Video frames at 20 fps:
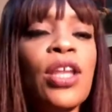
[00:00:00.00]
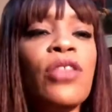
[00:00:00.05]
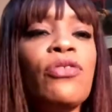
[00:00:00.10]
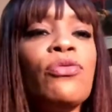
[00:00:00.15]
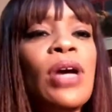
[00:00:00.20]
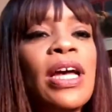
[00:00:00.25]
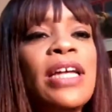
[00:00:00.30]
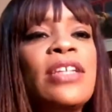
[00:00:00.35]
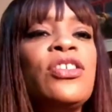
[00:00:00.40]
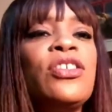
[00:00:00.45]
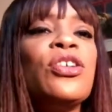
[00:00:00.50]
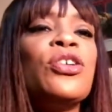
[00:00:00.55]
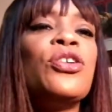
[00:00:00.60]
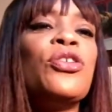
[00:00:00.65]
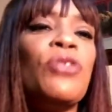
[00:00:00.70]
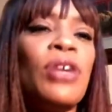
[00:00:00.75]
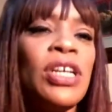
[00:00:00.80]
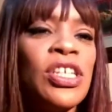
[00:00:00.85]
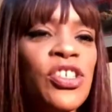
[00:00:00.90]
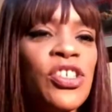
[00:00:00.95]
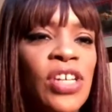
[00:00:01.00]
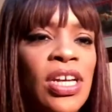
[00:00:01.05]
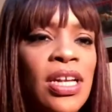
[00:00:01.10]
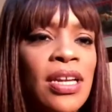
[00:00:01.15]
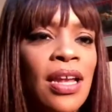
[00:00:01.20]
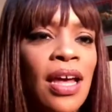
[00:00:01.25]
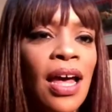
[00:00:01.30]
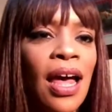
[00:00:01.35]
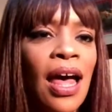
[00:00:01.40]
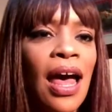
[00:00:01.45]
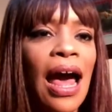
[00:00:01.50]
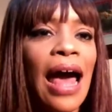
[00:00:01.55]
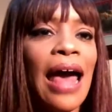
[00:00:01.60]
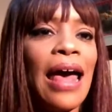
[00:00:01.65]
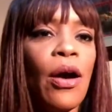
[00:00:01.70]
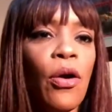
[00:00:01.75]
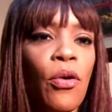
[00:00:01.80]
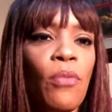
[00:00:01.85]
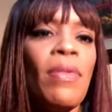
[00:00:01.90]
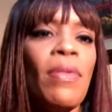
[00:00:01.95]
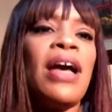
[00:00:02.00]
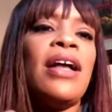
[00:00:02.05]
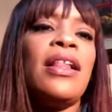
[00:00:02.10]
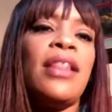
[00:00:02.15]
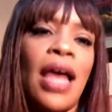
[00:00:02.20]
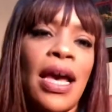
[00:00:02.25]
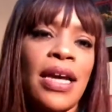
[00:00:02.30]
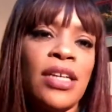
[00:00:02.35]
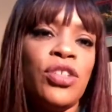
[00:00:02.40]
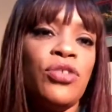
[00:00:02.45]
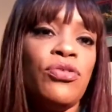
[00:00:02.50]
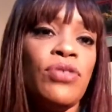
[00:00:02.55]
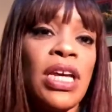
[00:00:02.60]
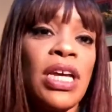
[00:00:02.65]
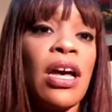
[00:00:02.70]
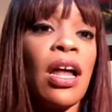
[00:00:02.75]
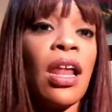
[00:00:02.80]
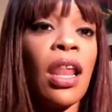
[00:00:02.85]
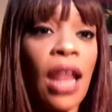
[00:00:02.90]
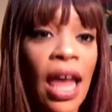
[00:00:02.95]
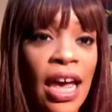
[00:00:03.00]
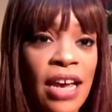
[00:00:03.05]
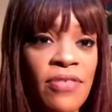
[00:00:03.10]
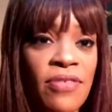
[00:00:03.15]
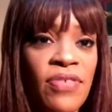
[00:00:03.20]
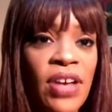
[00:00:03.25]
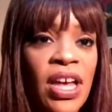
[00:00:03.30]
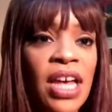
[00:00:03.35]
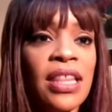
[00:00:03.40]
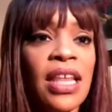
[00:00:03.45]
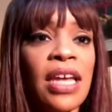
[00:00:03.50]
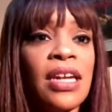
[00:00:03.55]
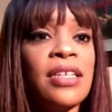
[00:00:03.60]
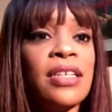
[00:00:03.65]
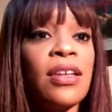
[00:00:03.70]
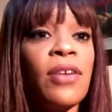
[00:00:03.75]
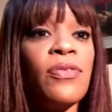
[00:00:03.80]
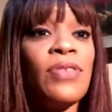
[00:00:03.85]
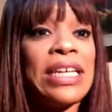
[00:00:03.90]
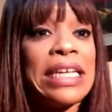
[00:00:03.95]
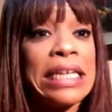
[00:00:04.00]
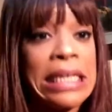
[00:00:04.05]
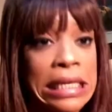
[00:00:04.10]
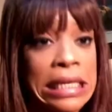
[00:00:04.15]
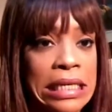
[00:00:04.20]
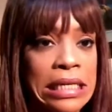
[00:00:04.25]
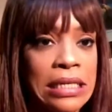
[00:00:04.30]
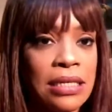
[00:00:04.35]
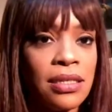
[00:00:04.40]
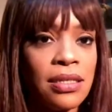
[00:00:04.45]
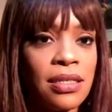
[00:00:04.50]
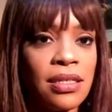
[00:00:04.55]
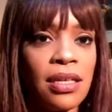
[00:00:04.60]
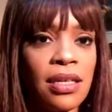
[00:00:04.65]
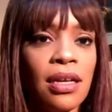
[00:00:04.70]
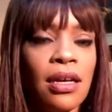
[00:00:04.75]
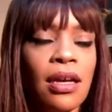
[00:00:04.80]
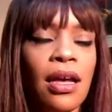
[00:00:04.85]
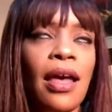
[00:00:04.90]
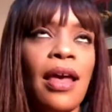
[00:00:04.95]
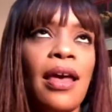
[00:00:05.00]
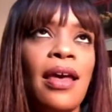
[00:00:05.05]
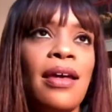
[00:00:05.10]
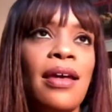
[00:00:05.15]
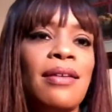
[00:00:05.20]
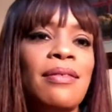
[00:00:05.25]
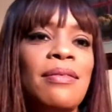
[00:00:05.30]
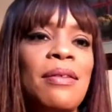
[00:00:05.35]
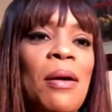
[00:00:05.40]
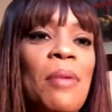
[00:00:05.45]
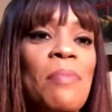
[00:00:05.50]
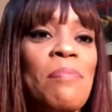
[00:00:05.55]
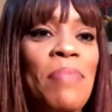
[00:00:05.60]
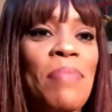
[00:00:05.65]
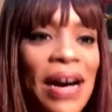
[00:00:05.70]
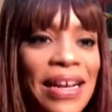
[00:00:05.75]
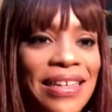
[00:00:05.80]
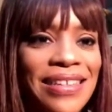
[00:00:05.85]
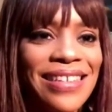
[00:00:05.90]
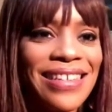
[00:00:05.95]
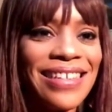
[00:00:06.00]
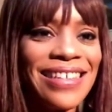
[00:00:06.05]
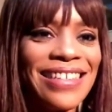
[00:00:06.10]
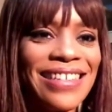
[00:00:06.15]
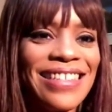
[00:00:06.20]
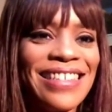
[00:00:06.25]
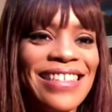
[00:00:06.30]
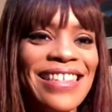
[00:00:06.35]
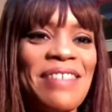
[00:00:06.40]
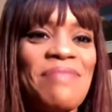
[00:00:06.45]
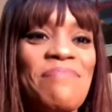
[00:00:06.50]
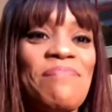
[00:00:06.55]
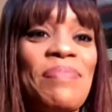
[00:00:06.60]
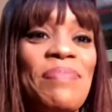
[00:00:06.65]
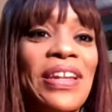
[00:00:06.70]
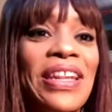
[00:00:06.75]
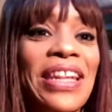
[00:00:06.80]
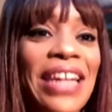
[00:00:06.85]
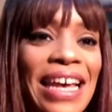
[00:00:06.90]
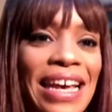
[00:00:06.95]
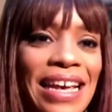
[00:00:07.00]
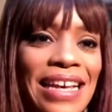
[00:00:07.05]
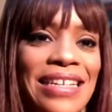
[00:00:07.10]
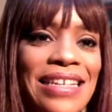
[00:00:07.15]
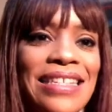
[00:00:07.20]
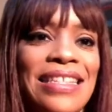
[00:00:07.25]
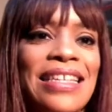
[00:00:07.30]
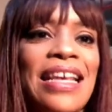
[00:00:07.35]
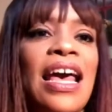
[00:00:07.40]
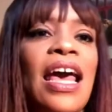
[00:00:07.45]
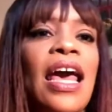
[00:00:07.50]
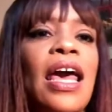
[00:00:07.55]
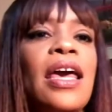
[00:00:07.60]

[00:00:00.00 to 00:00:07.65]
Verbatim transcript: Through integration, I help my clients create a life that is of ease and abundance and bliss